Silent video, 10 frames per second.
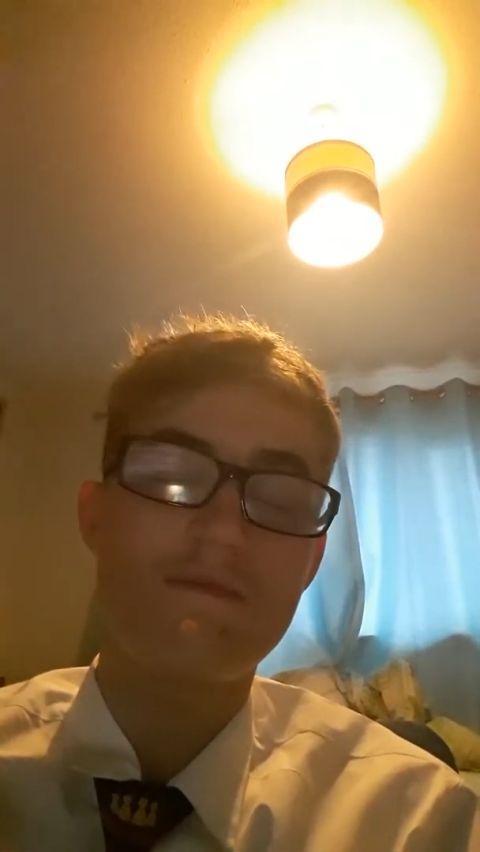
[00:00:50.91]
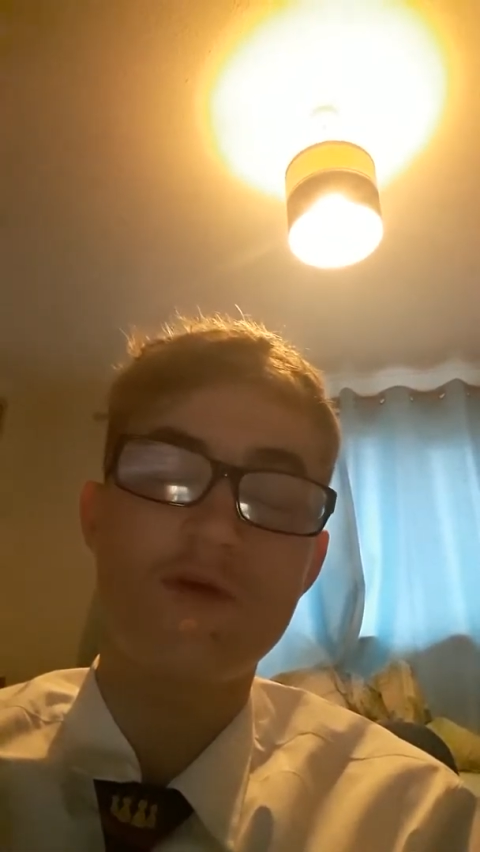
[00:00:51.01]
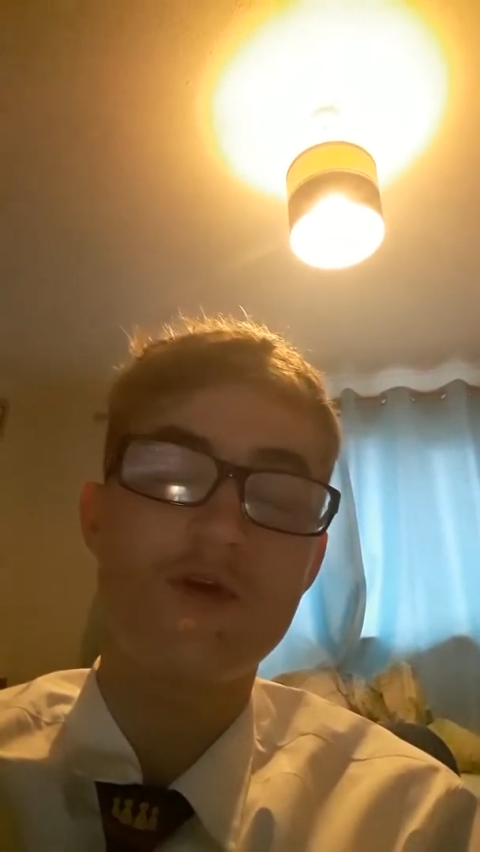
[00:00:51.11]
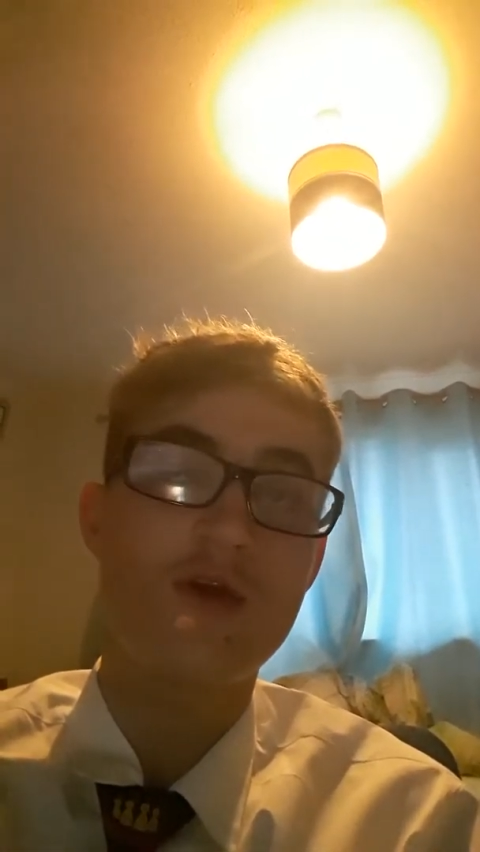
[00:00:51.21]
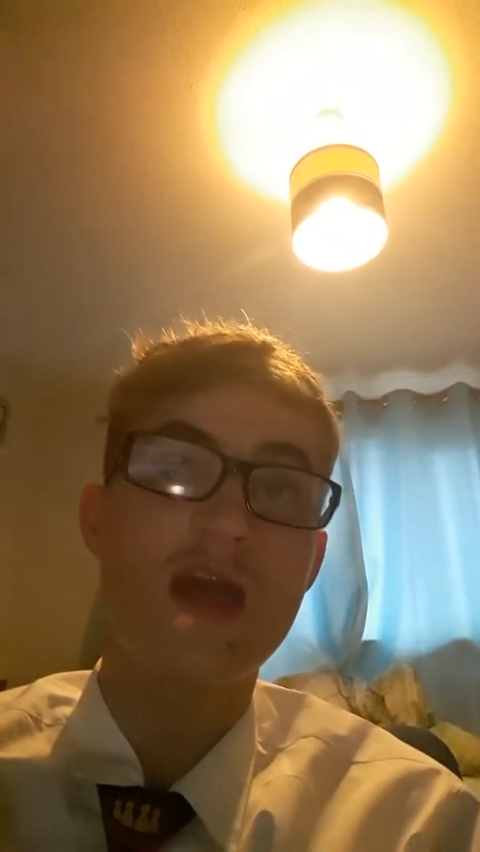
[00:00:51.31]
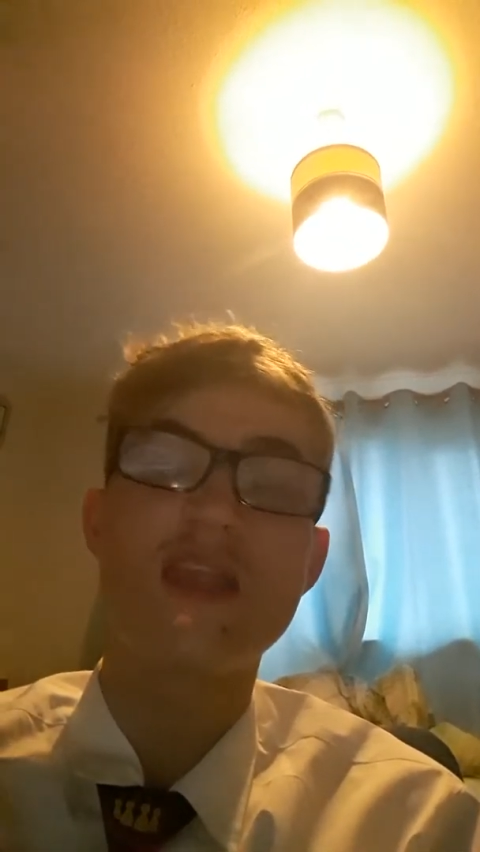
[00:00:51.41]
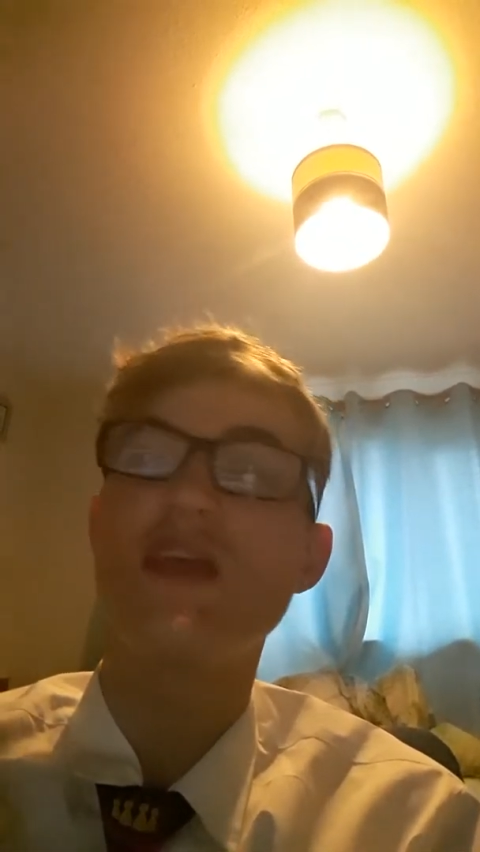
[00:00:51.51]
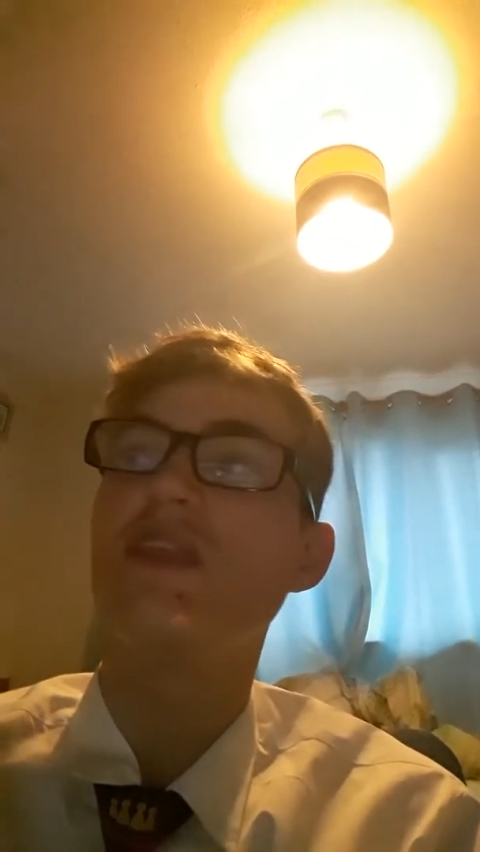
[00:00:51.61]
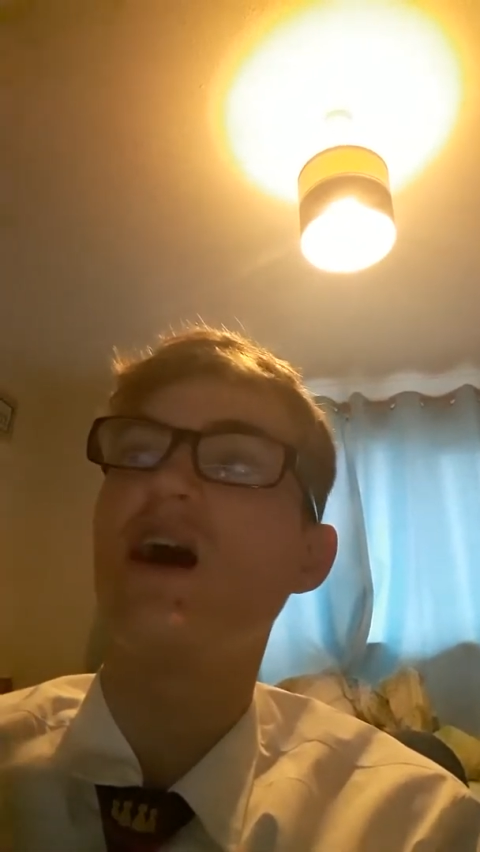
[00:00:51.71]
cooking and